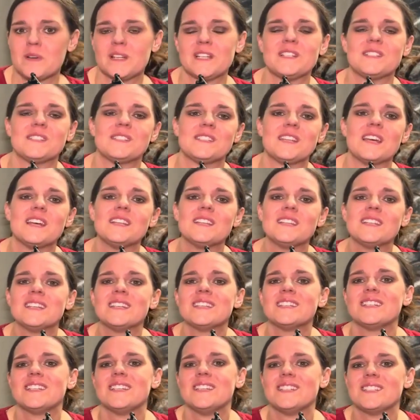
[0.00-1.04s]
but instead
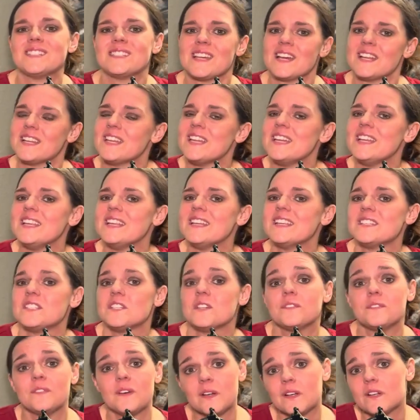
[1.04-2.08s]
he said he needed
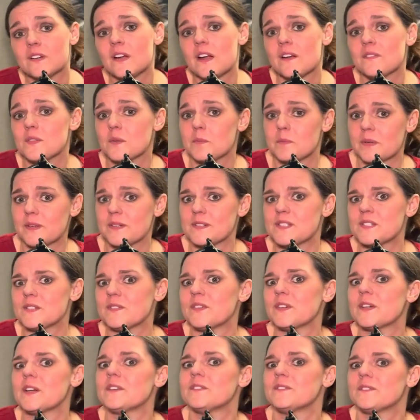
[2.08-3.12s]
to photograph the birds
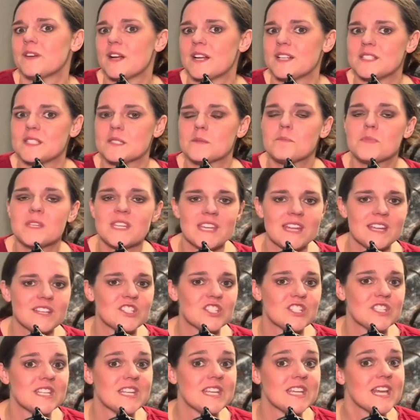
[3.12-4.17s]
for a friend's
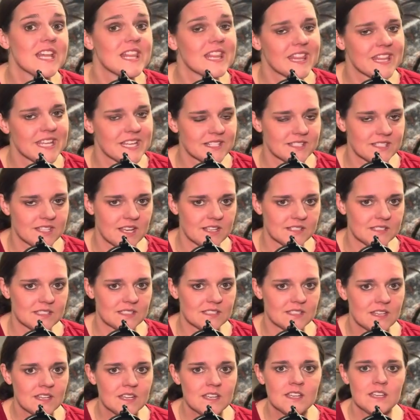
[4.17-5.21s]
PhD
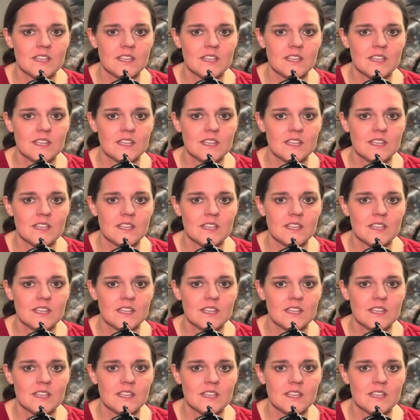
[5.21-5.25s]
thesis.